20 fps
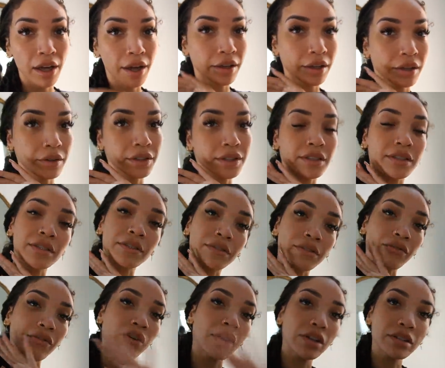I go into
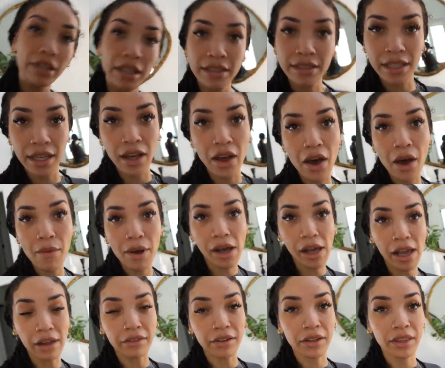full detail
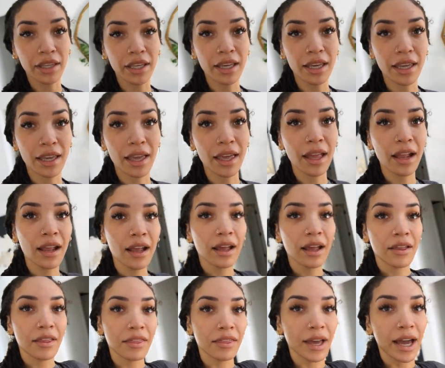about everything
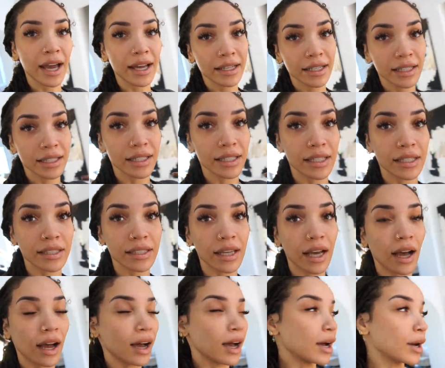that is
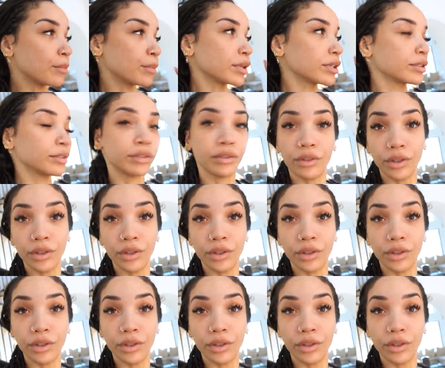um,